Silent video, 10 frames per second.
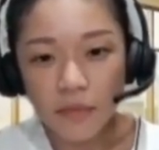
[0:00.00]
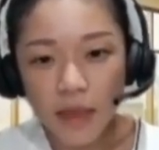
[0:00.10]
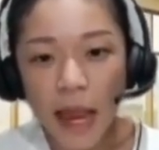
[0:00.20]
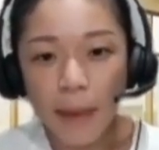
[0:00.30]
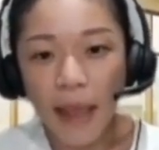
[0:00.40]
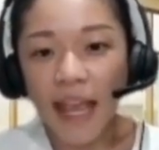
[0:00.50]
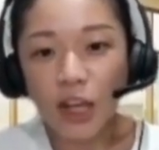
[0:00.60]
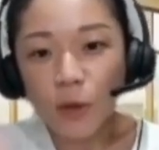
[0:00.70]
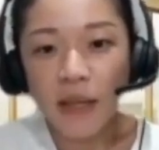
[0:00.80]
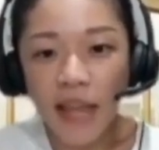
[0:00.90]
type A
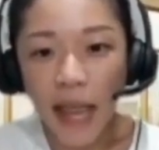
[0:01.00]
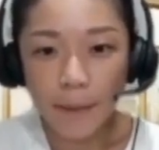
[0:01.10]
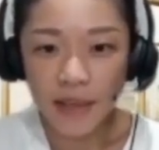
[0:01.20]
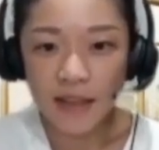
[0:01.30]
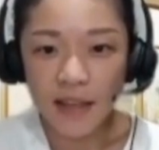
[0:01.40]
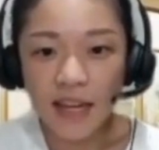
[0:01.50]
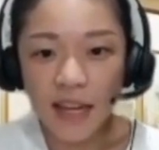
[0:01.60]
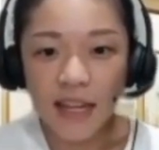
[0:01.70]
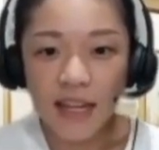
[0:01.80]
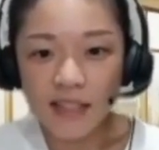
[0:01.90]
and you being type B, and
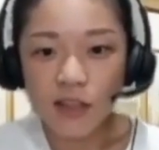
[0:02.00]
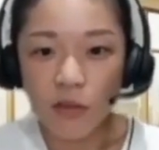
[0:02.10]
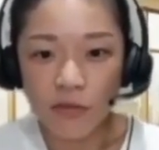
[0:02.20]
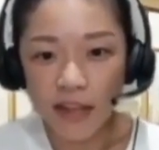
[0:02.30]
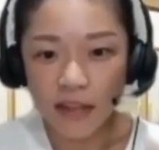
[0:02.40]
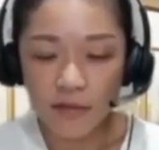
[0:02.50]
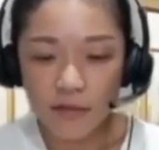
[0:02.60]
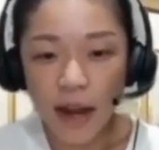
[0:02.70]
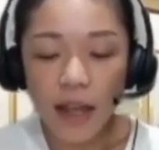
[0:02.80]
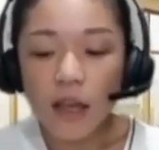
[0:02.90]
then there's this conflict,
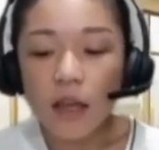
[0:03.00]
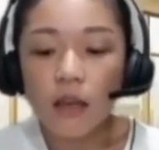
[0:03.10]
right?